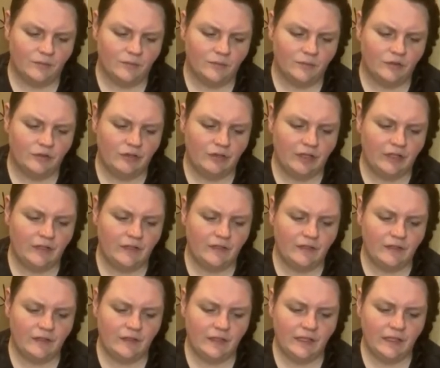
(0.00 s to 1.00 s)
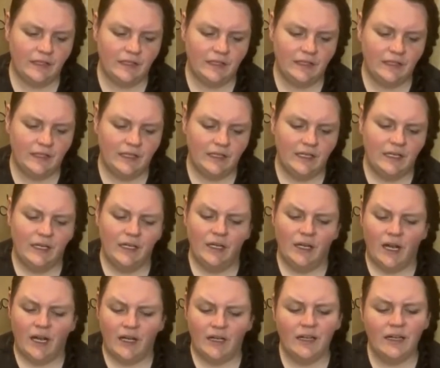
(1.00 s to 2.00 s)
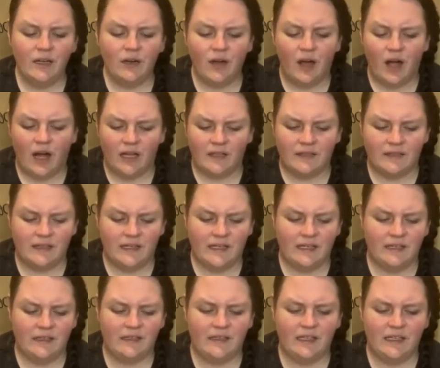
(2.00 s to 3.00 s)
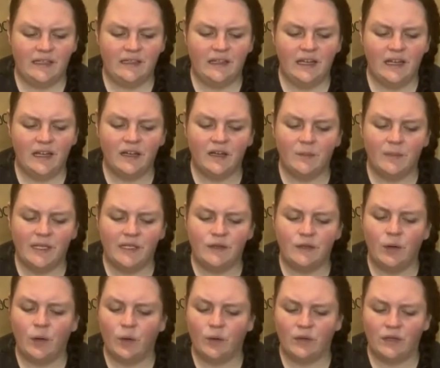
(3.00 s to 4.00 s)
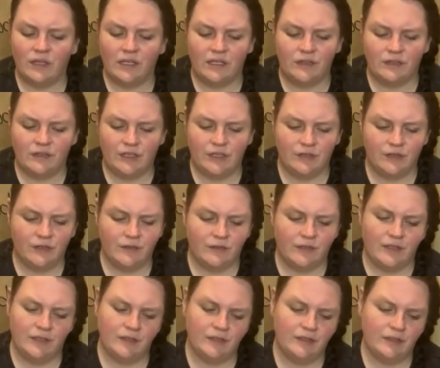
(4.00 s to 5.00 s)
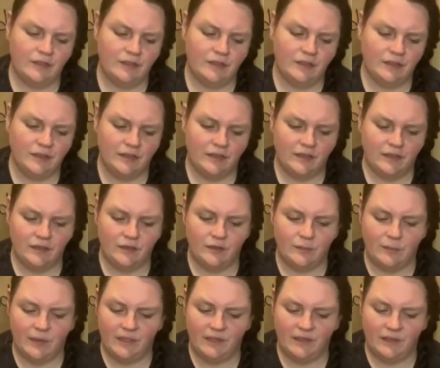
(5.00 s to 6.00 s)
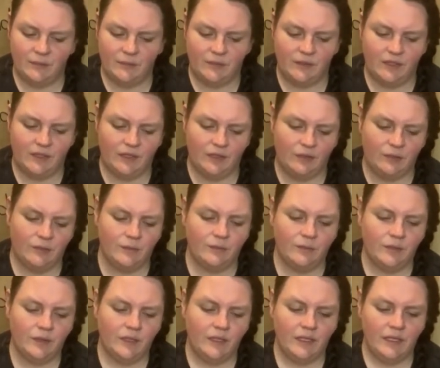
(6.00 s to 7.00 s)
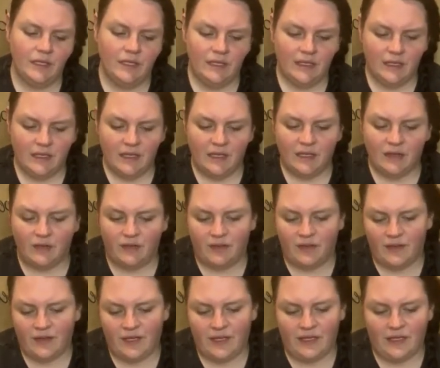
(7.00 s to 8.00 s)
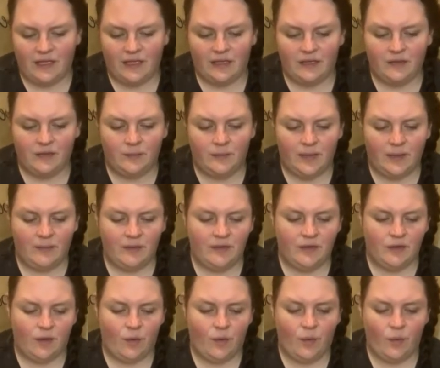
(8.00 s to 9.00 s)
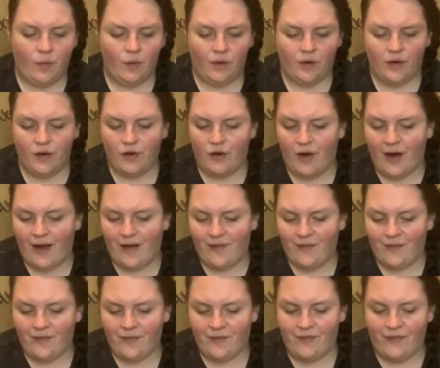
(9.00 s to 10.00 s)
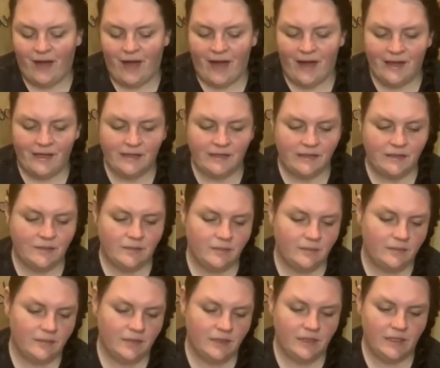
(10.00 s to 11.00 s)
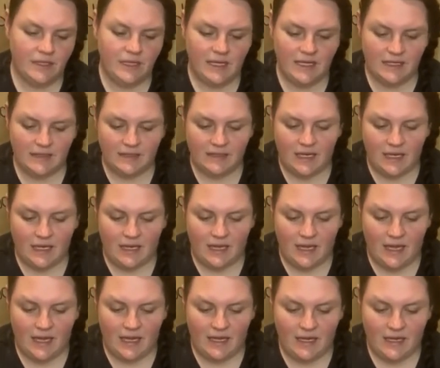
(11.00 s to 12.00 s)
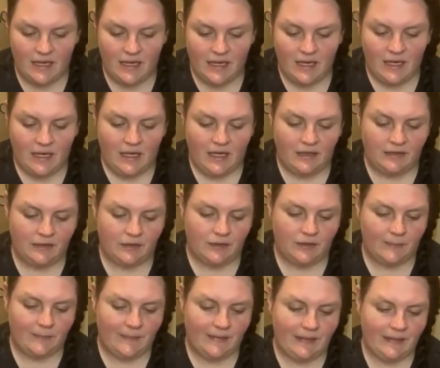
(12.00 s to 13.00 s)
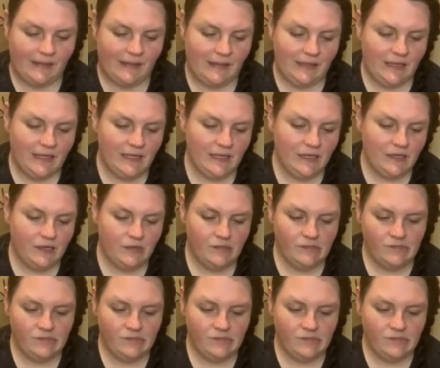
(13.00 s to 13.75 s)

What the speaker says: Just little odds and ends. It's not going to be totally gender-ish. It's going to be some cute little things, maybe decor, craft items, things like that. That's going to be in there.